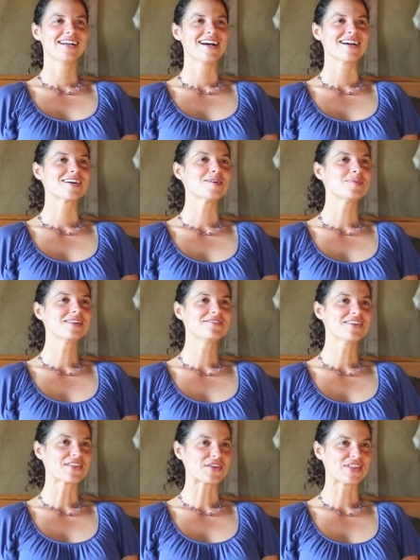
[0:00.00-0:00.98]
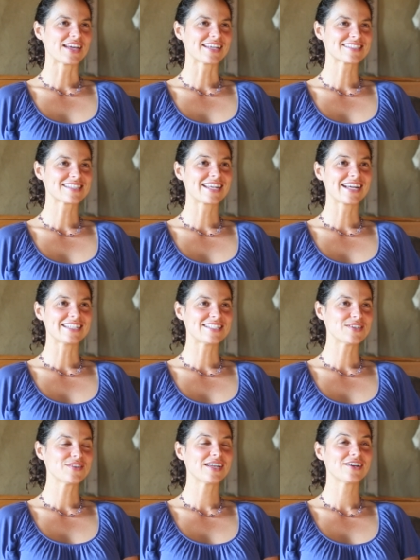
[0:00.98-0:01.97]
a couple of other things that I
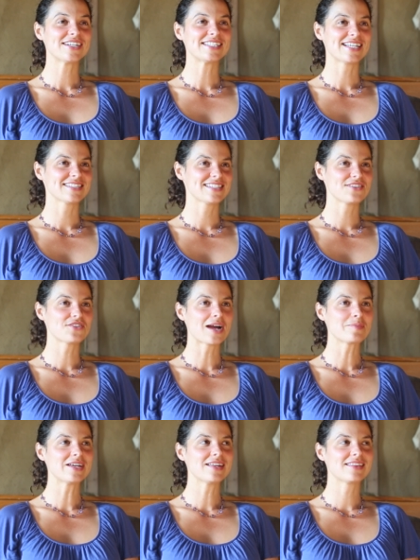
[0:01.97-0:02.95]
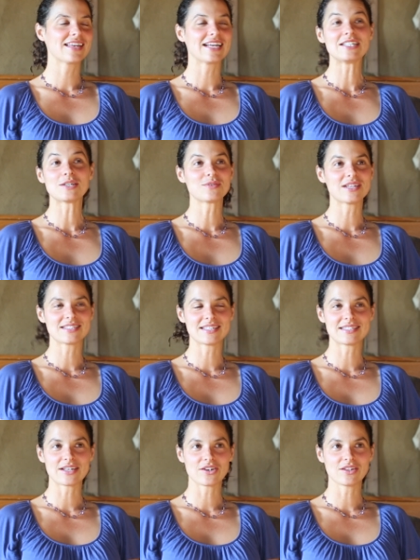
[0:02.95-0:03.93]
do here at Dancing Rabbit that I don't
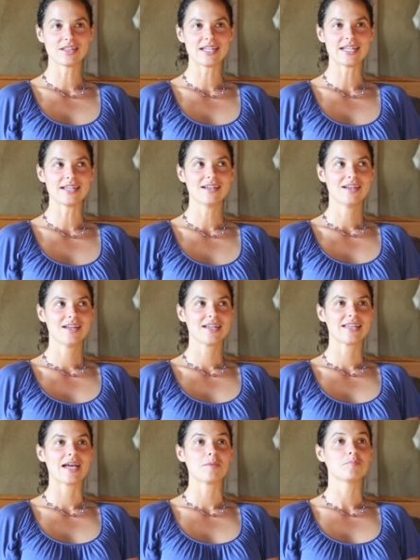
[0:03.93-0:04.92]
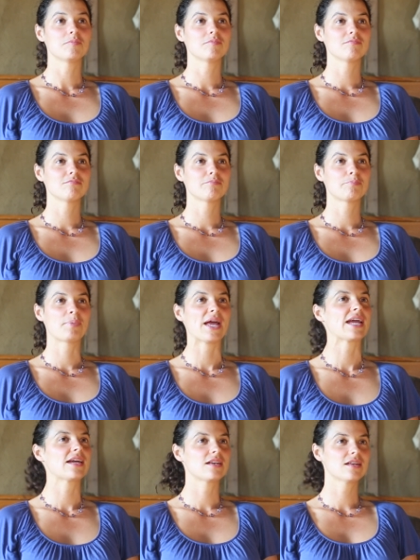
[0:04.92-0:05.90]
necessarily get
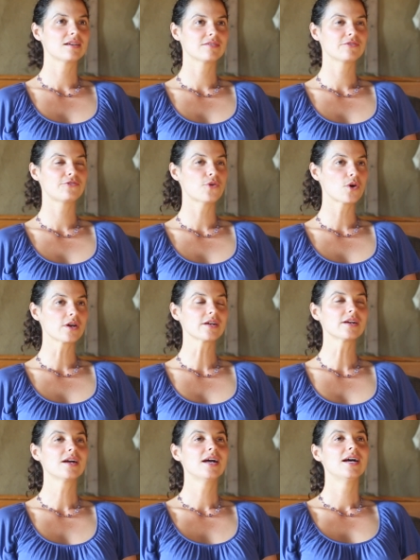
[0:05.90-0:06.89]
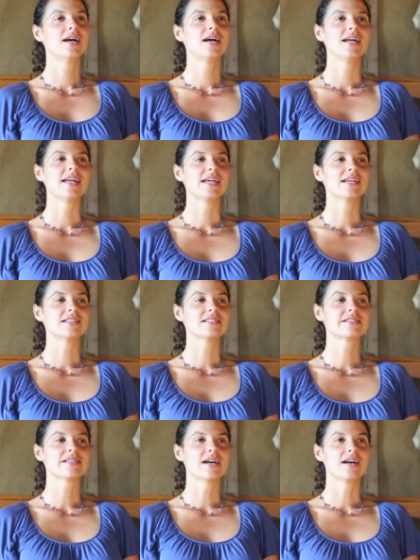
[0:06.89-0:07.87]
paid for
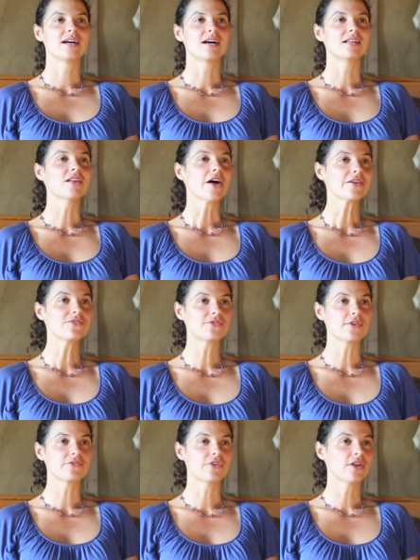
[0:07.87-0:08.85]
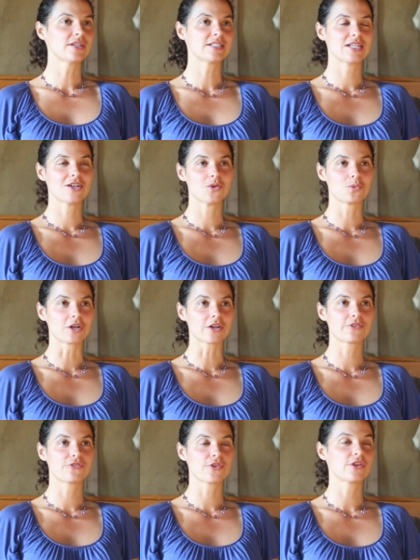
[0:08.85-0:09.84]
is uh, a lot of volunteer
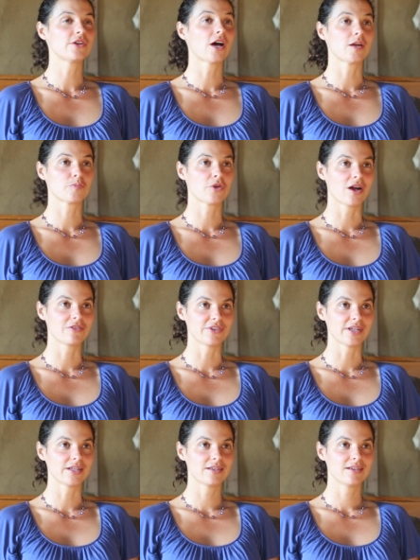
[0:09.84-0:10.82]
work for the nonprofit.